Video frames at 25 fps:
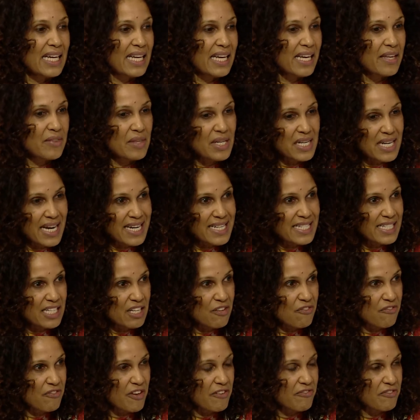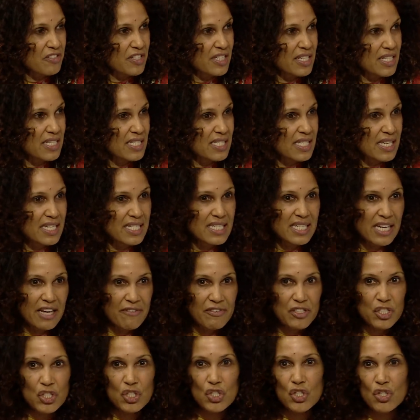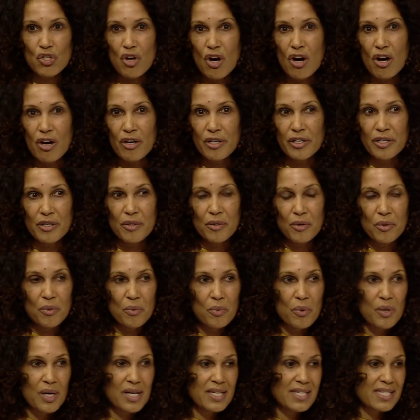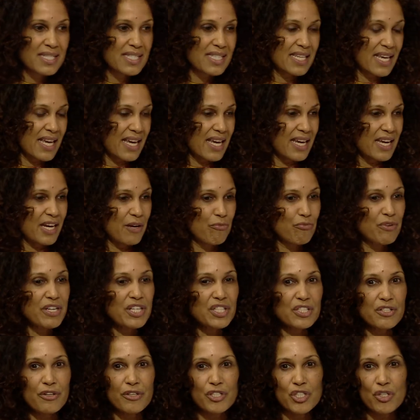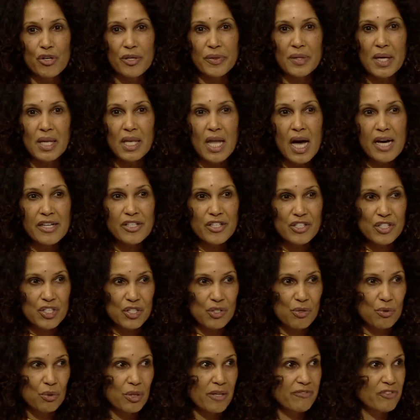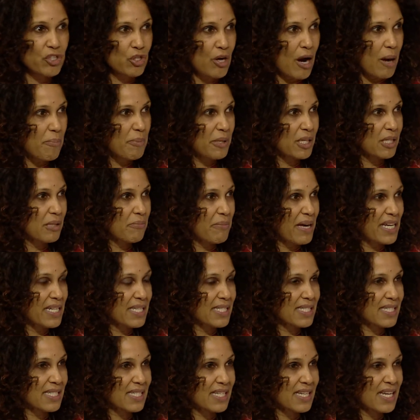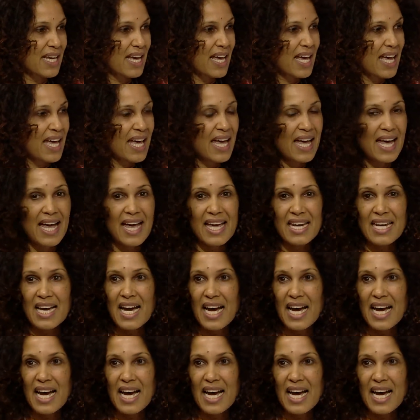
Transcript: In the 1950s, David Strawn, who was a researcher at the London School of Tropical Medicine and